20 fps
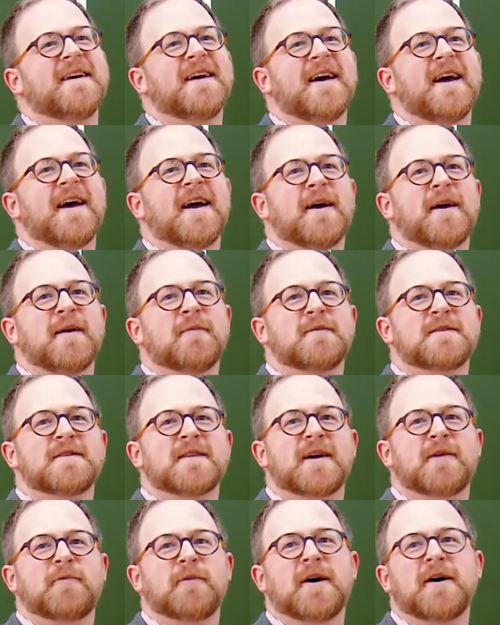and was
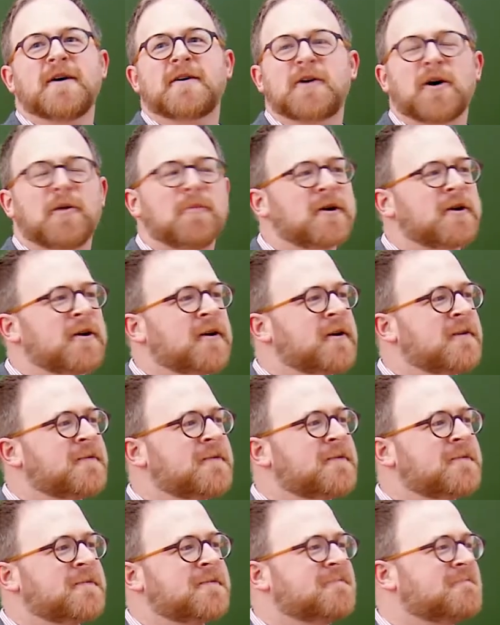like, well, Coma
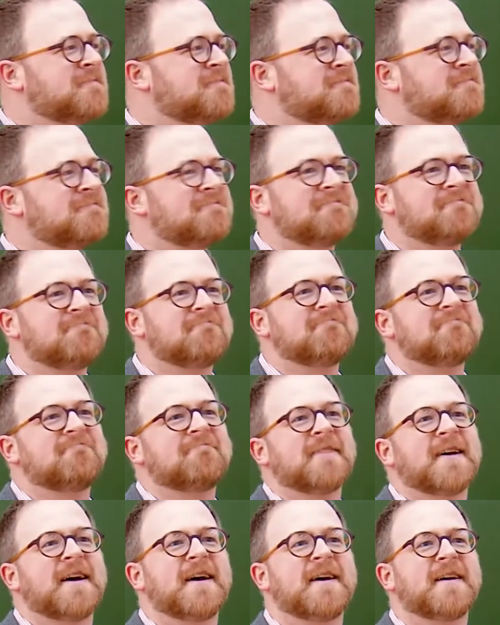Growth,
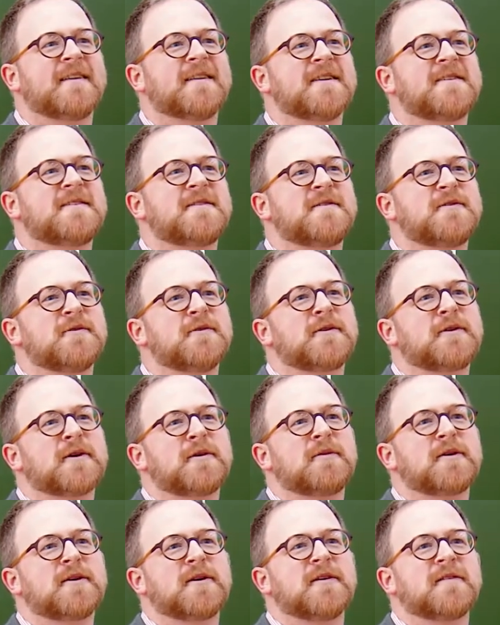let's do
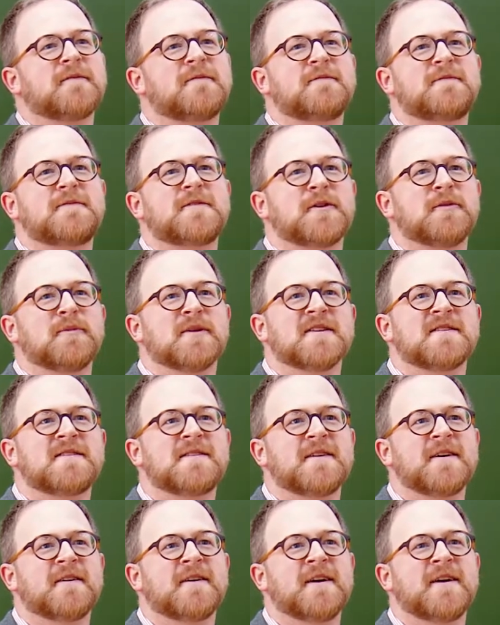Coma Growth turbulence
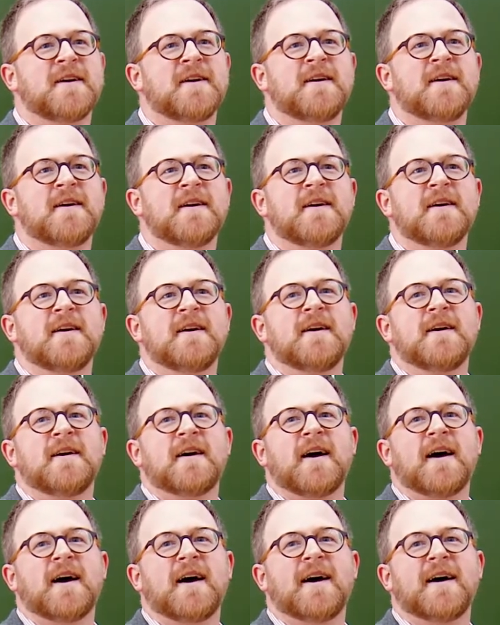theory.
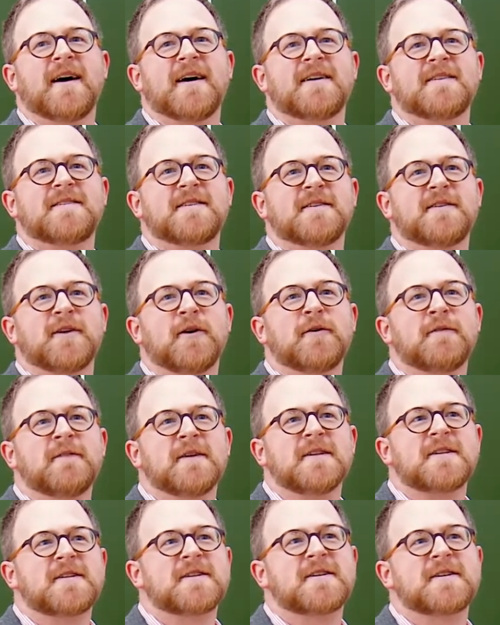
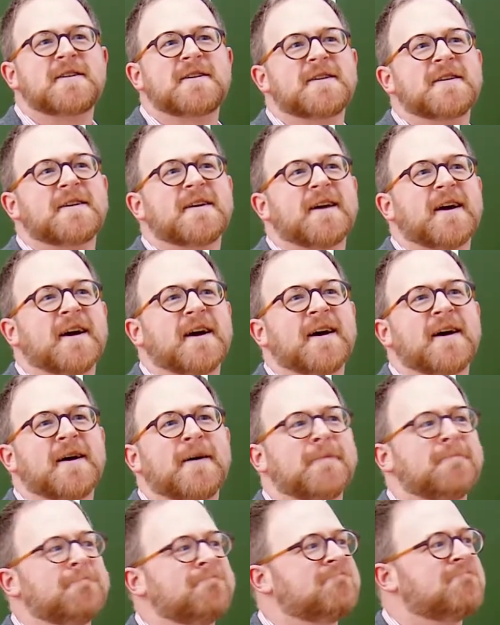Zadovich,
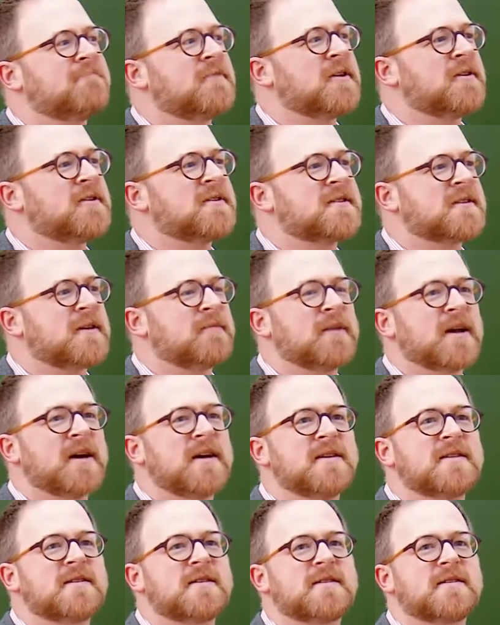there's some
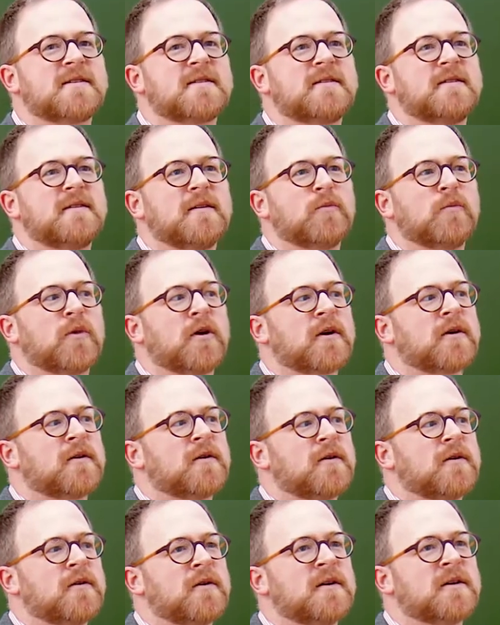nice work
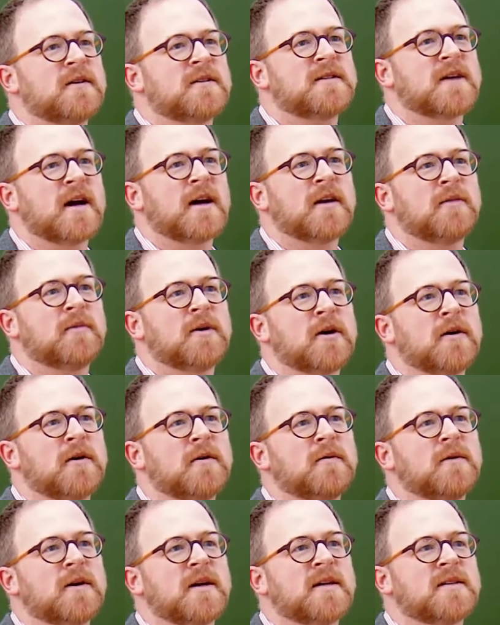on
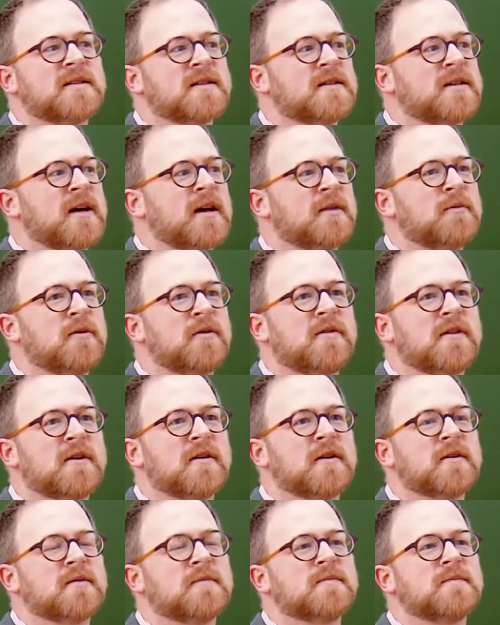dynamo, anti-dynamo
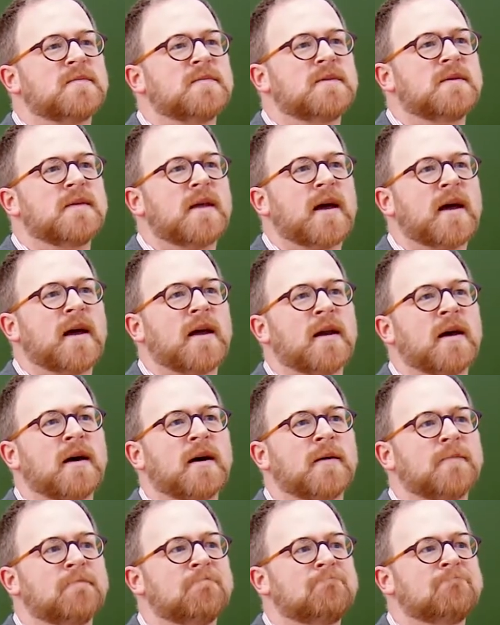theorem,
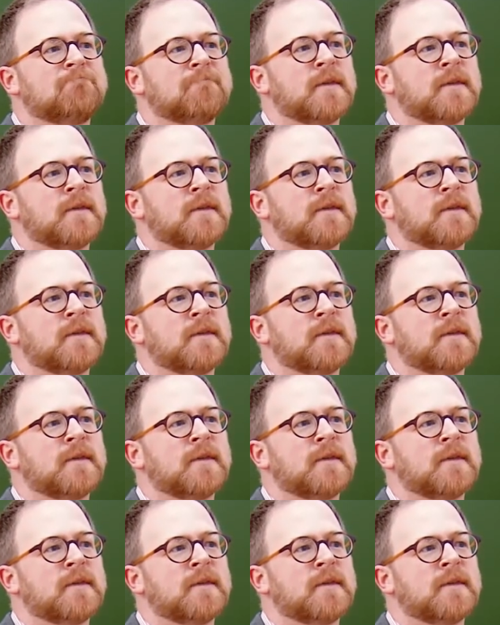and